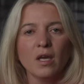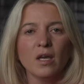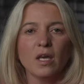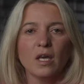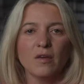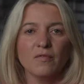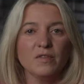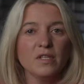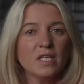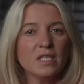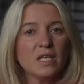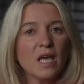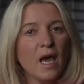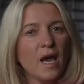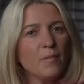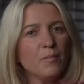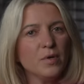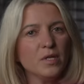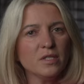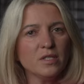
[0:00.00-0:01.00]
If this
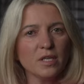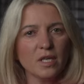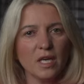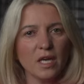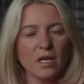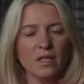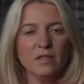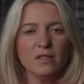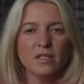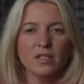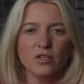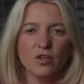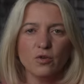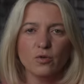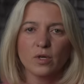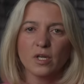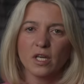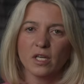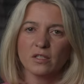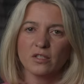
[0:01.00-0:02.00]
happens again, then you
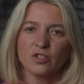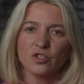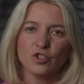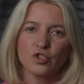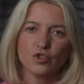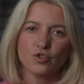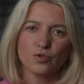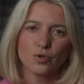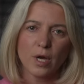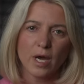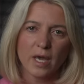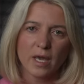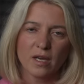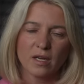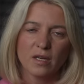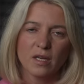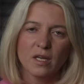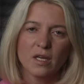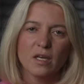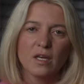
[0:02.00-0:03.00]
will get a strike.
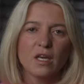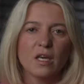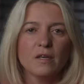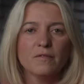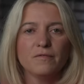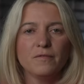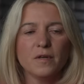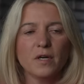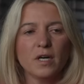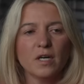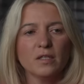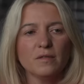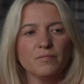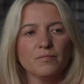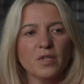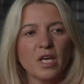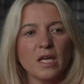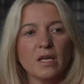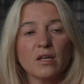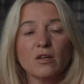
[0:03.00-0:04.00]
If uh,
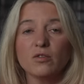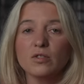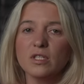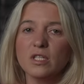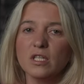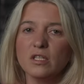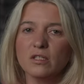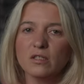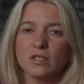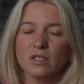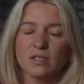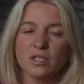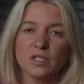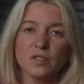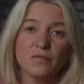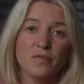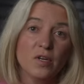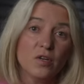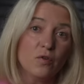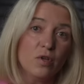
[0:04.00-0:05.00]
they consider that
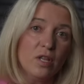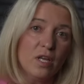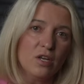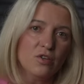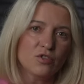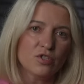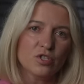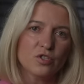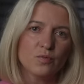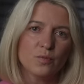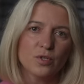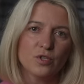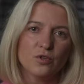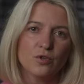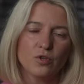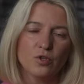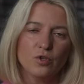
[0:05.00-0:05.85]
it's very dangerous what you're